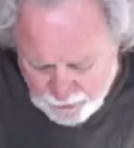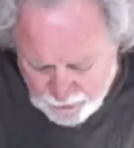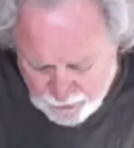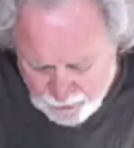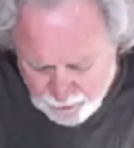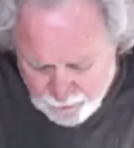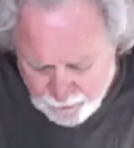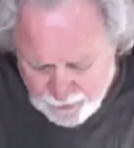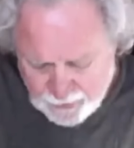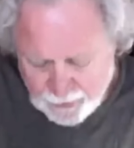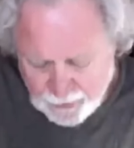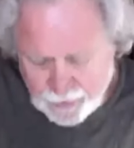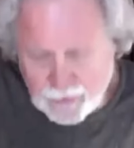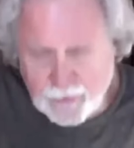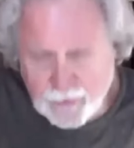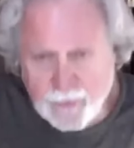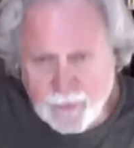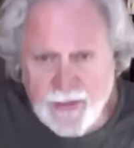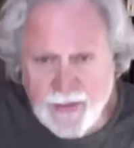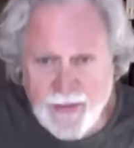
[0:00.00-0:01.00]
original
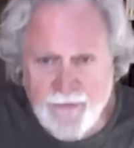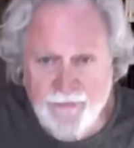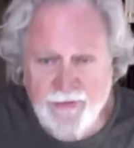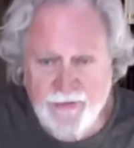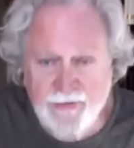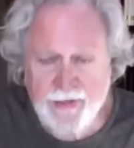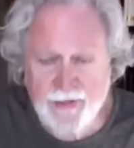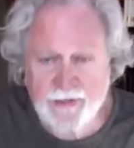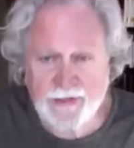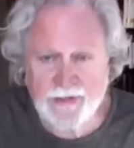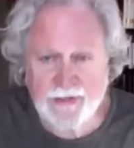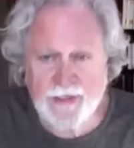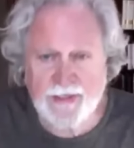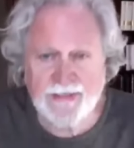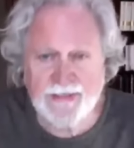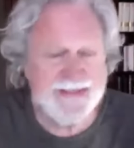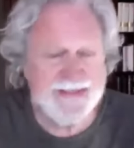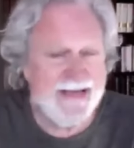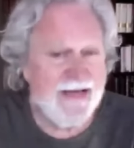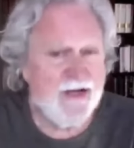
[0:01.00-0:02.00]
because we have texts
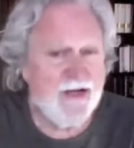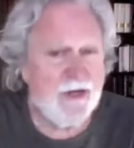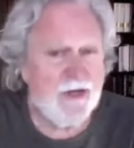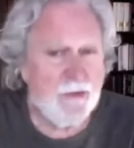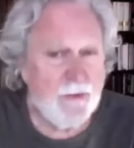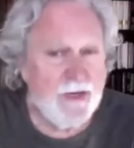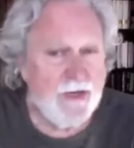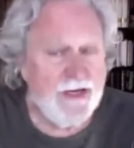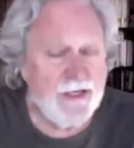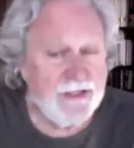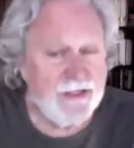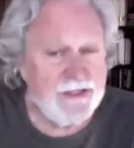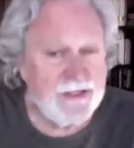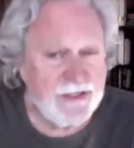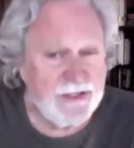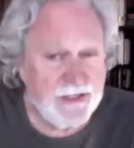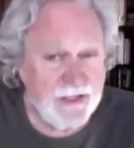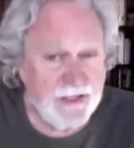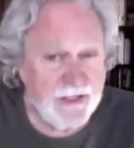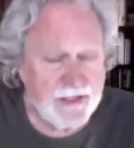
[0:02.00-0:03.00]
like Zechariah
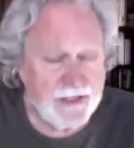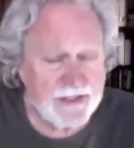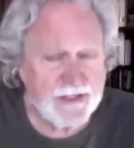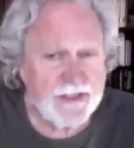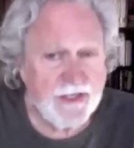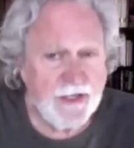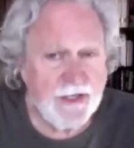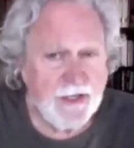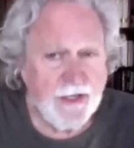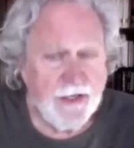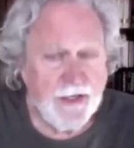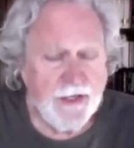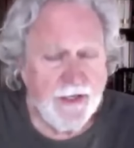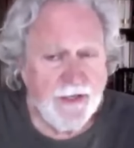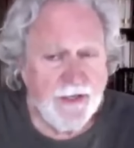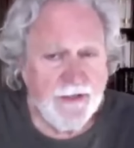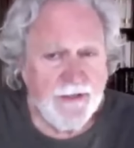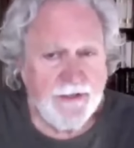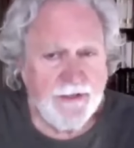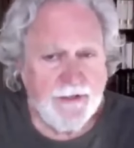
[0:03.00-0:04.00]
6
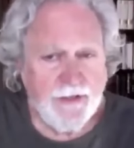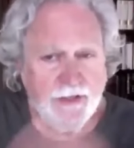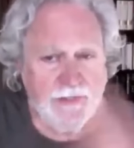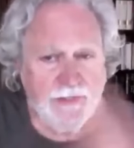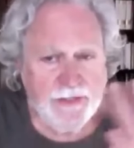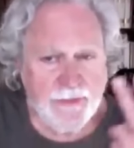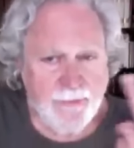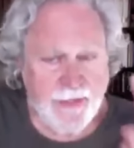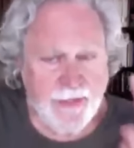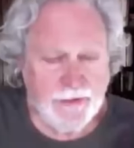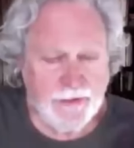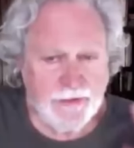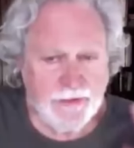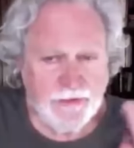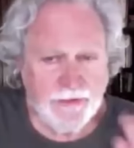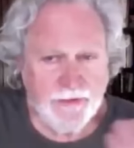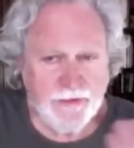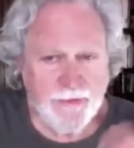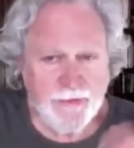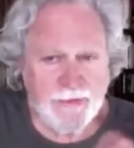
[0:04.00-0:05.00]
that talks about
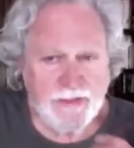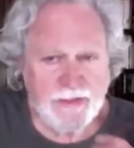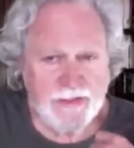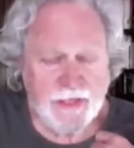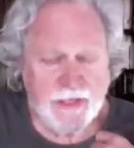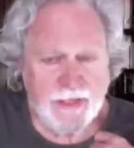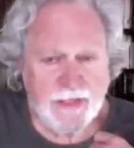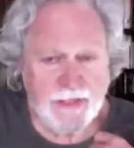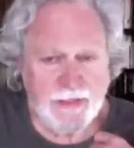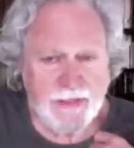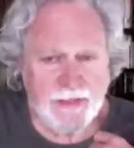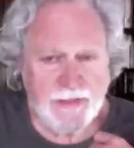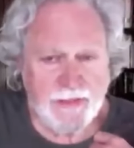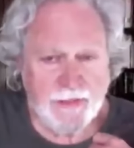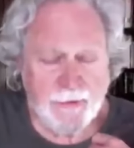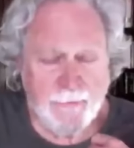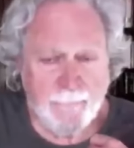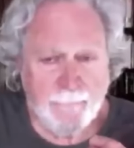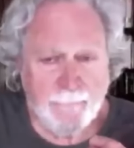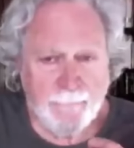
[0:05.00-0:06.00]
the two
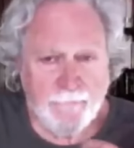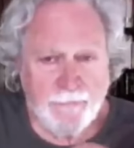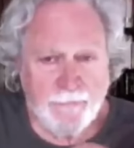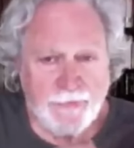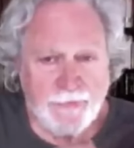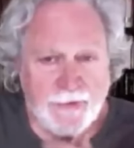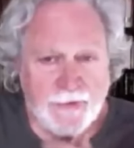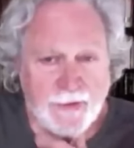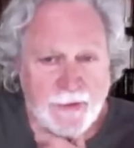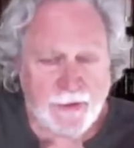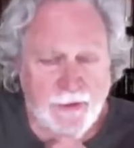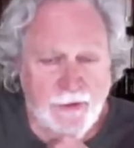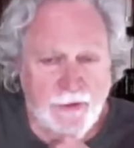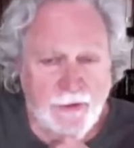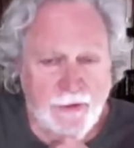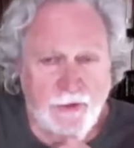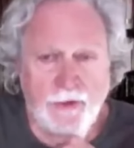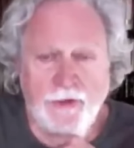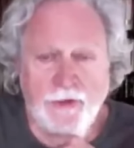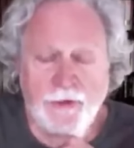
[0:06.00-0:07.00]
messiahs.
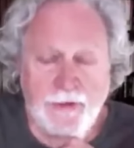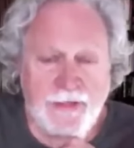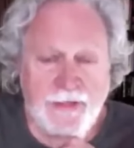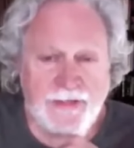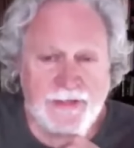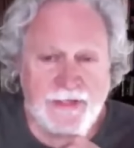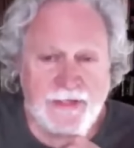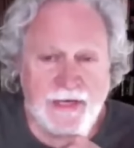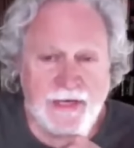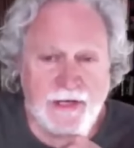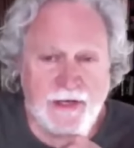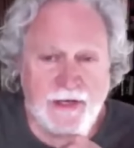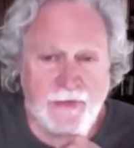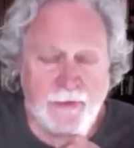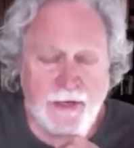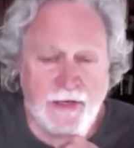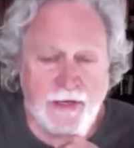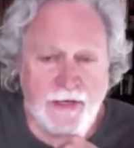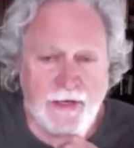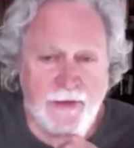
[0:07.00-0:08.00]
Earlier in
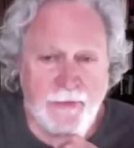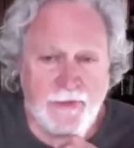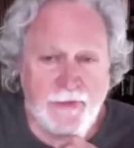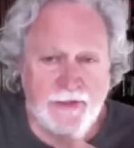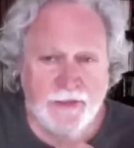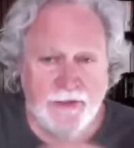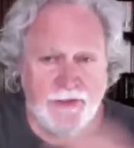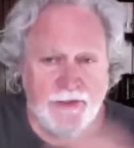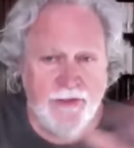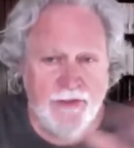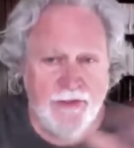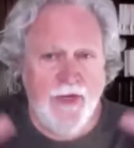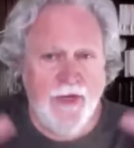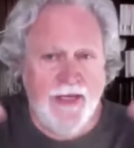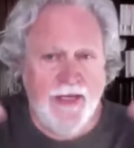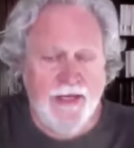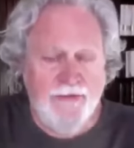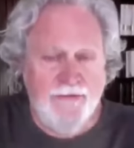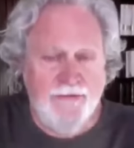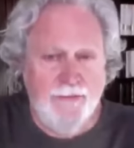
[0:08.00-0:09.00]
Zechariah with the
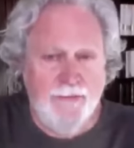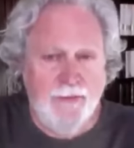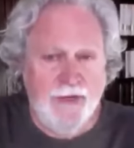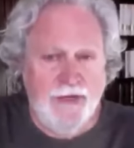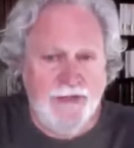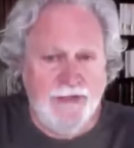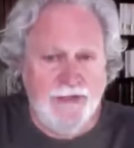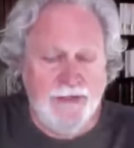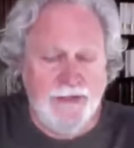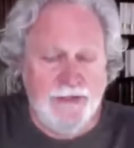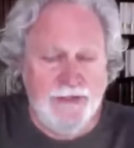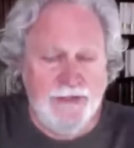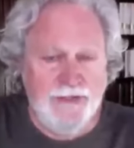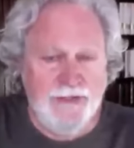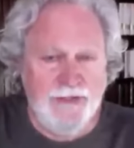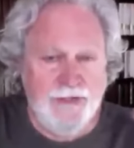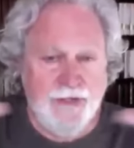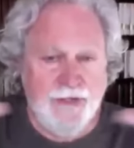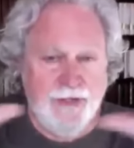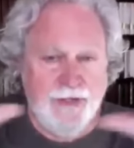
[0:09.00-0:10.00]
two olive
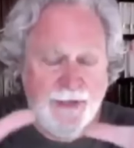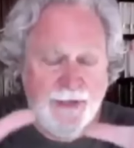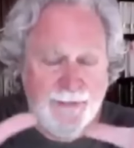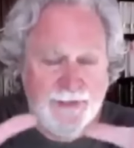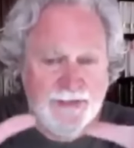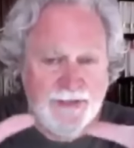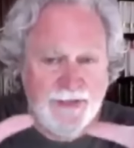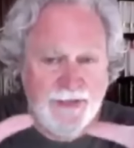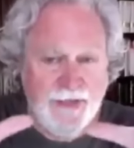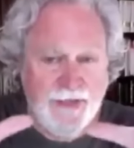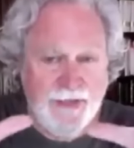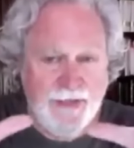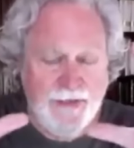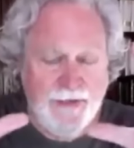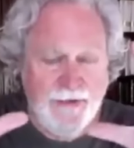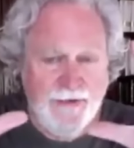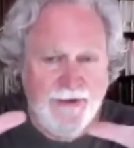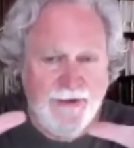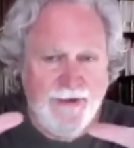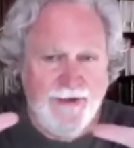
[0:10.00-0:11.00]
branches and the
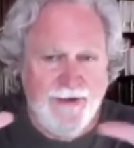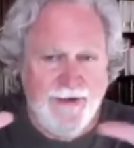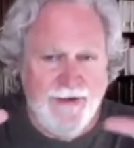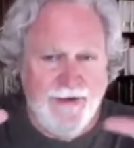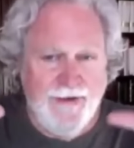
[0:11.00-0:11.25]
lampstand,